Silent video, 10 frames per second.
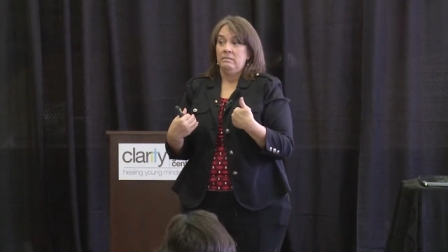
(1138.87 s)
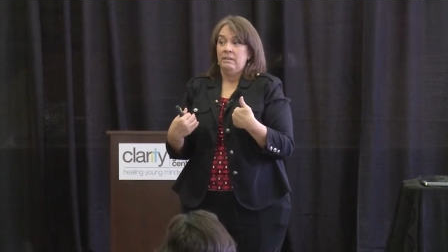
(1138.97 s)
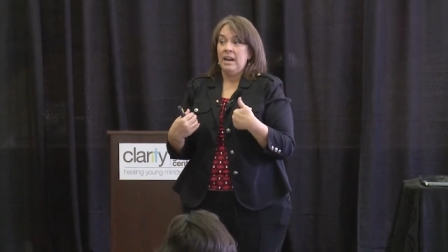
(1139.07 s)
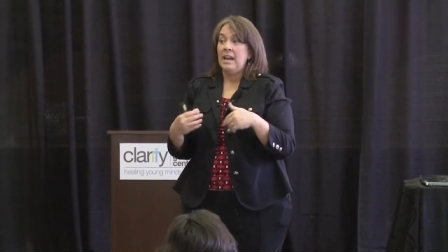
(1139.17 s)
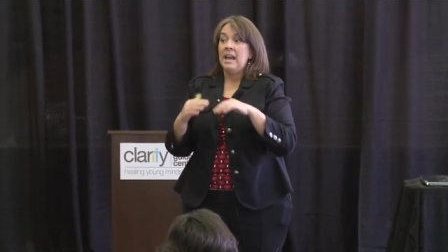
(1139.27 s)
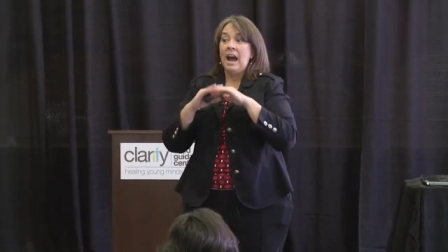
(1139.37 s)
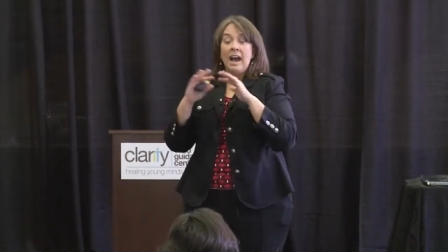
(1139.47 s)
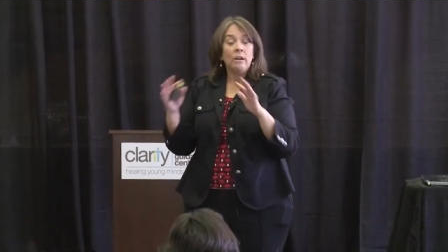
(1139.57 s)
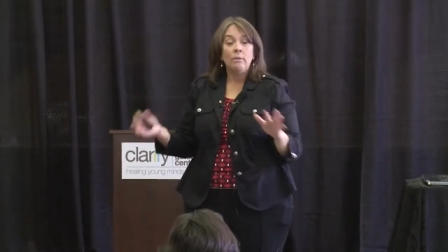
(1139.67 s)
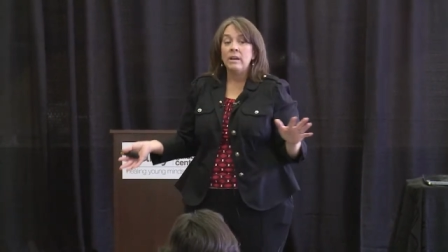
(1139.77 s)
Right?
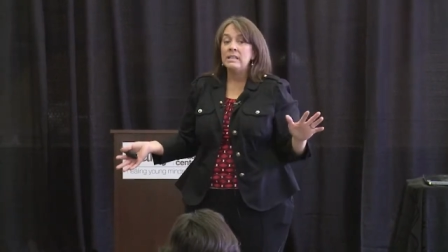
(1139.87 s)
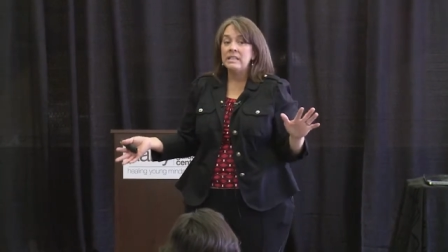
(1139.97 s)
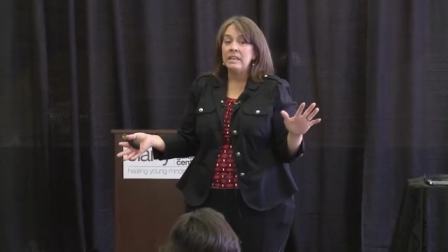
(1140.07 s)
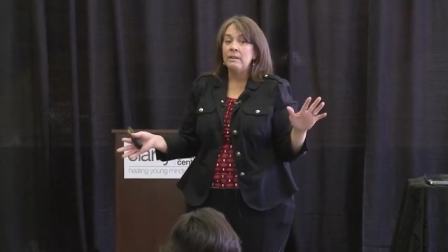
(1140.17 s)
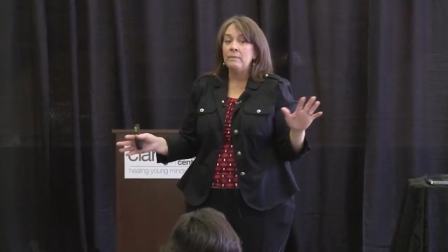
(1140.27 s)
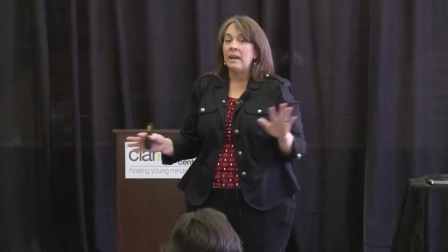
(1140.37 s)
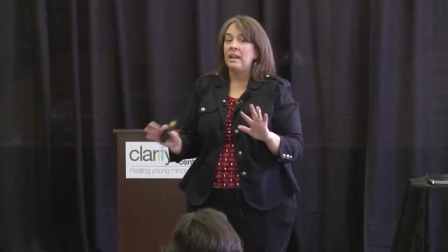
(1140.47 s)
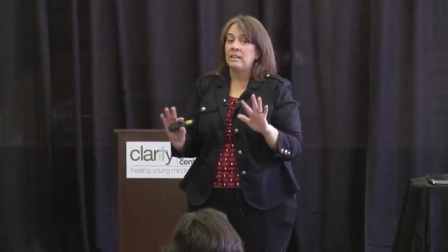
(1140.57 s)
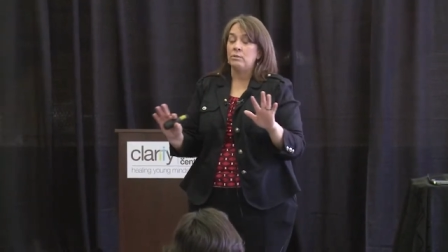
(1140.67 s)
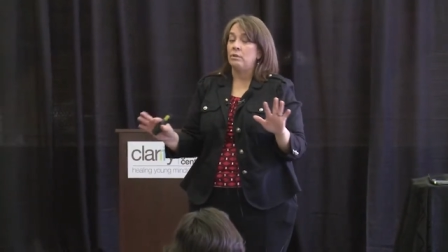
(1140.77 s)
I don't want to see them. I'd
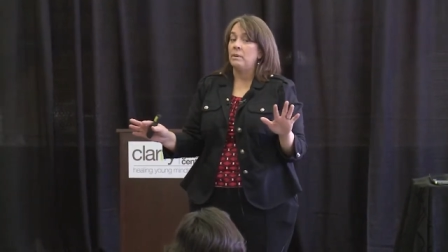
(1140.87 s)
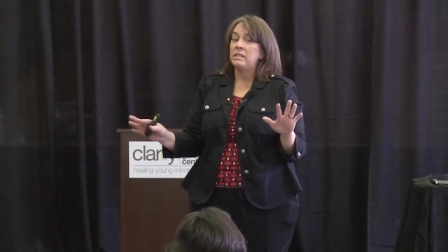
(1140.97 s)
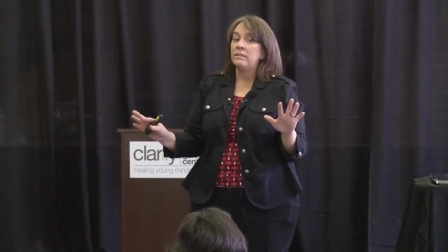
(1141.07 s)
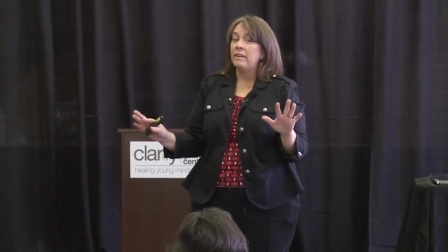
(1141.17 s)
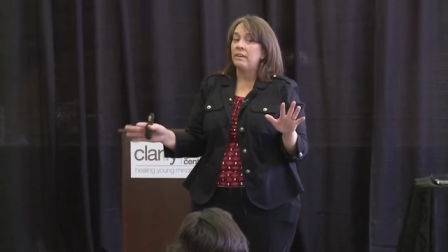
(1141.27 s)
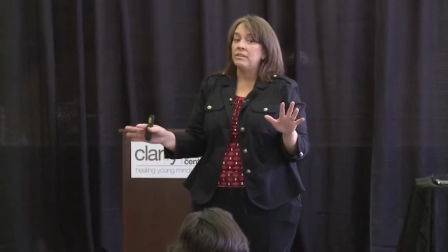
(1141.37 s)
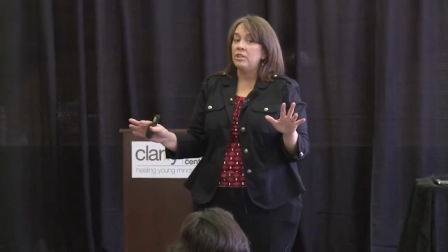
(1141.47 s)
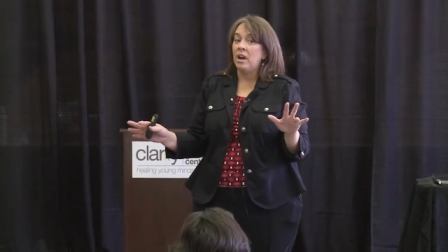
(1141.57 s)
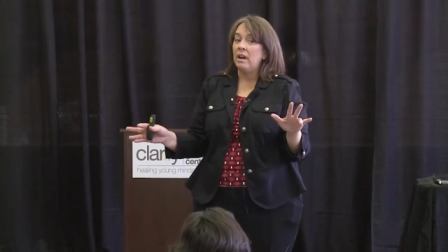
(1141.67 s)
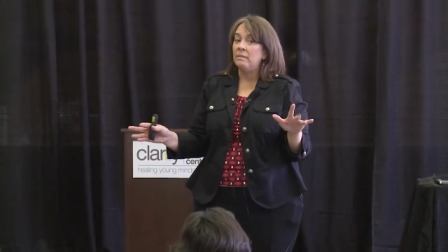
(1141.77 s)
like to work myself out of a
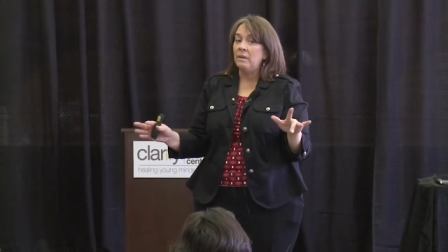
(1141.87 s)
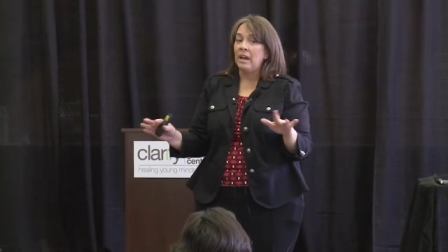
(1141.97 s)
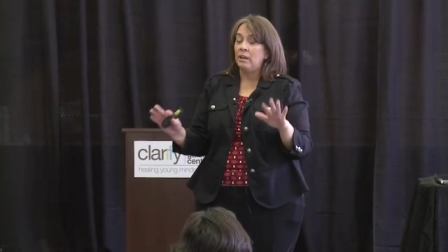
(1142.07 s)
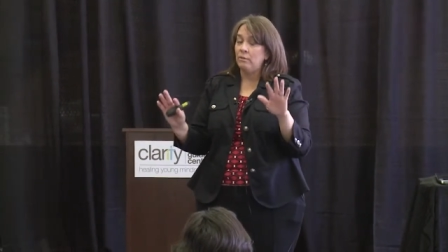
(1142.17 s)
job. I can